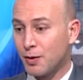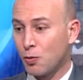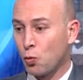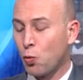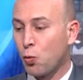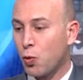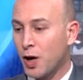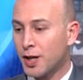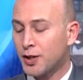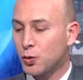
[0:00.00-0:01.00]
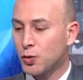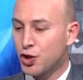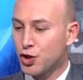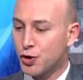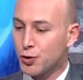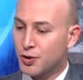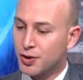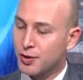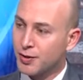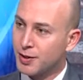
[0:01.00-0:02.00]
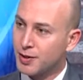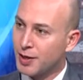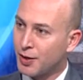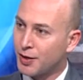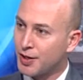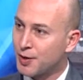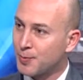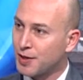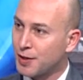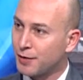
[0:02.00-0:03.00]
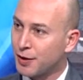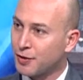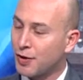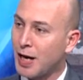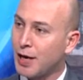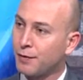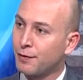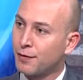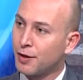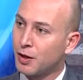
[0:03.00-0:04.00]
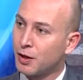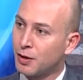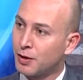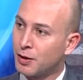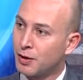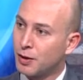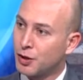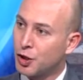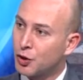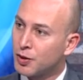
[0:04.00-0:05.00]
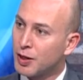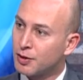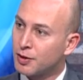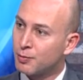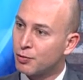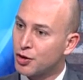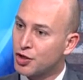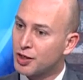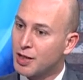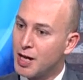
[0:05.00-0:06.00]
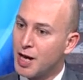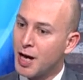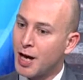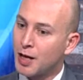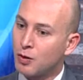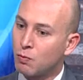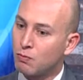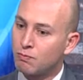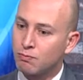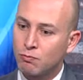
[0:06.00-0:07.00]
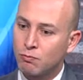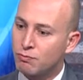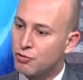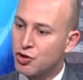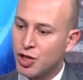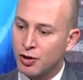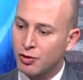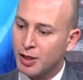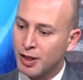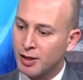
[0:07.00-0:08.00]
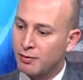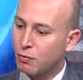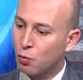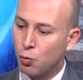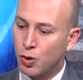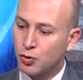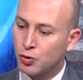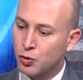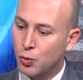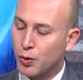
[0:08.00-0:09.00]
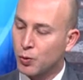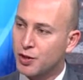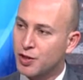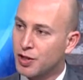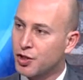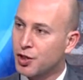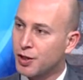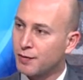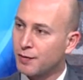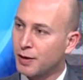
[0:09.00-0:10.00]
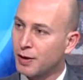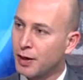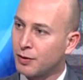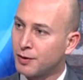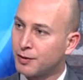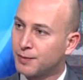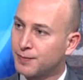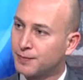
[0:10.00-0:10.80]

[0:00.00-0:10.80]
why did we choose this area in specific to have the New Delta project? And generally, what do we want to achieve out of it?